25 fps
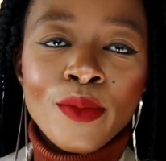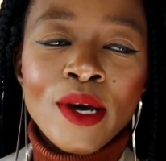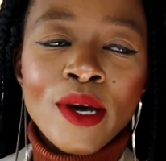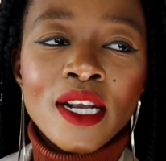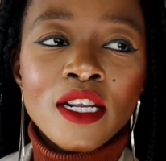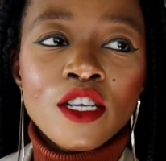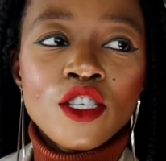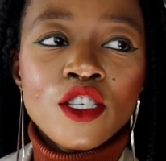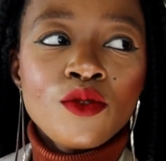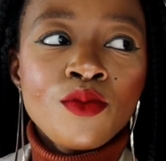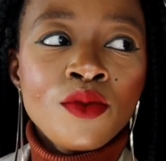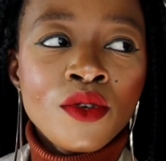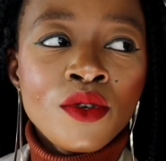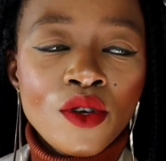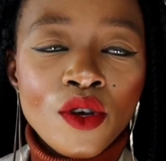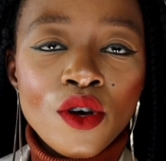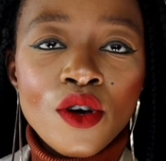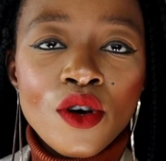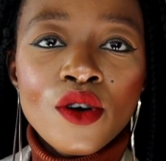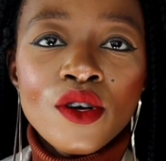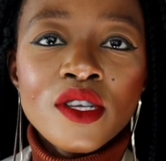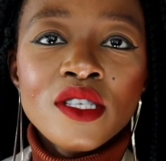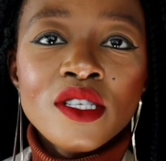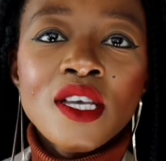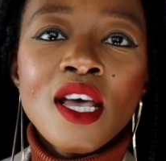but it's
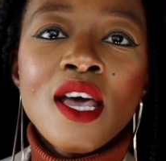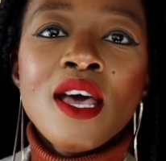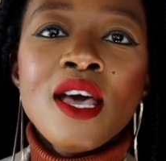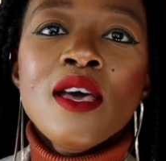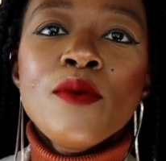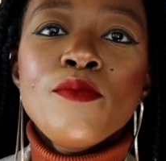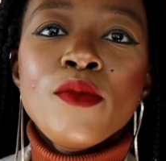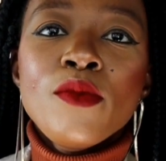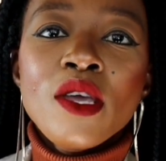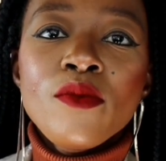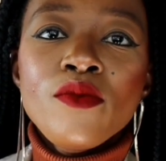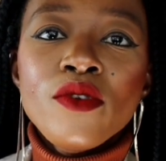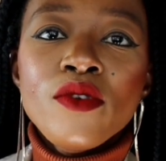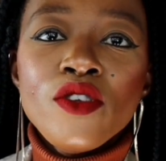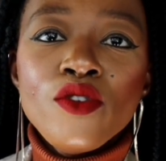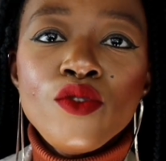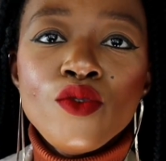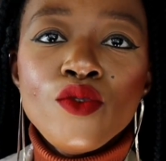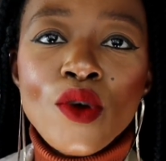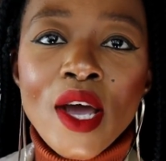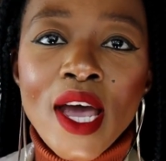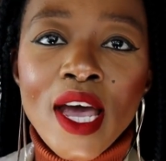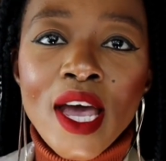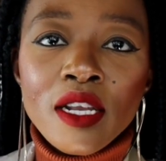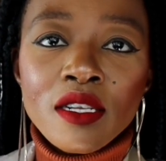because maybe
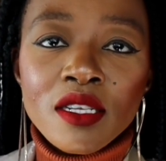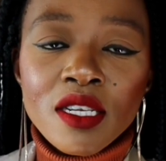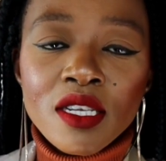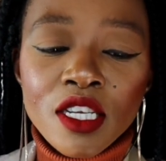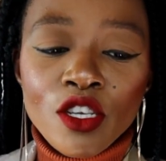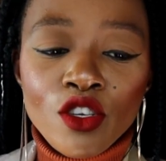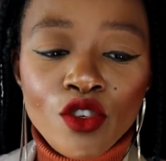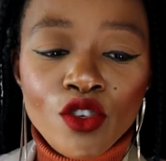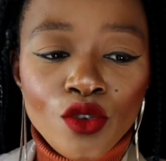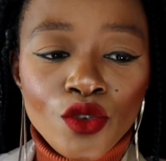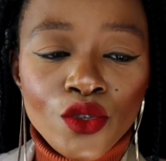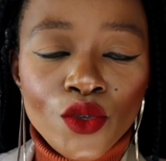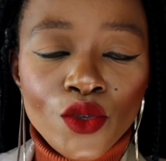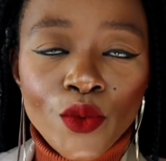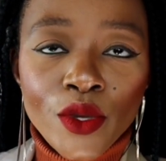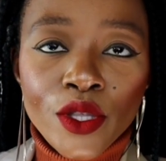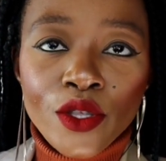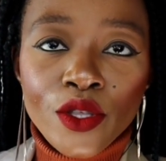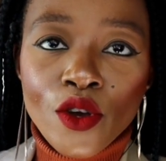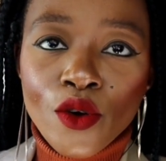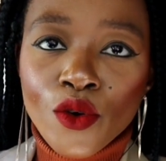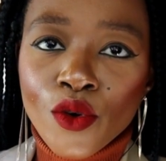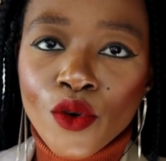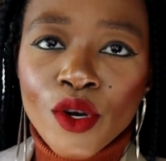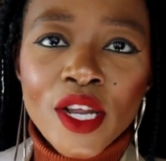you had issues
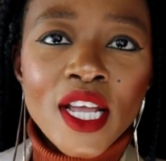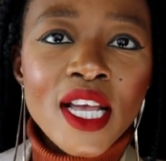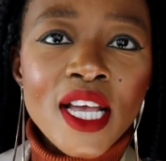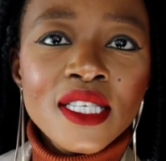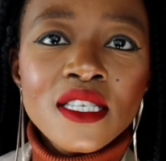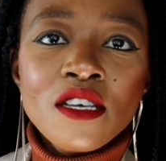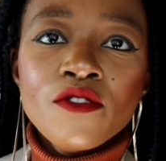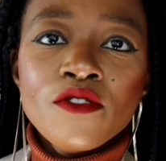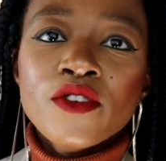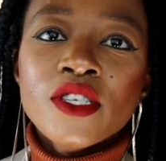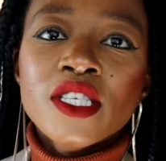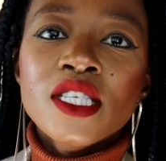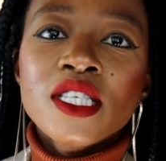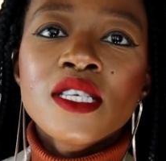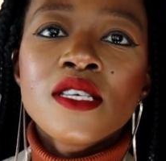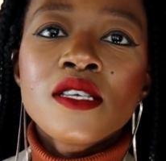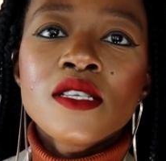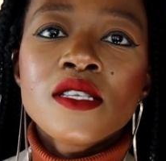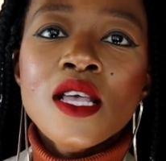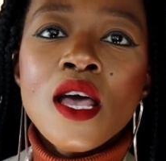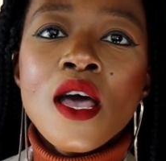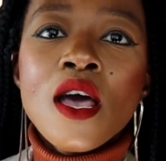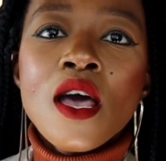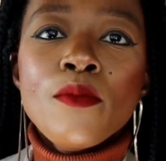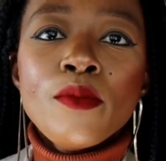with your courier
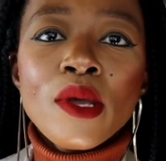services,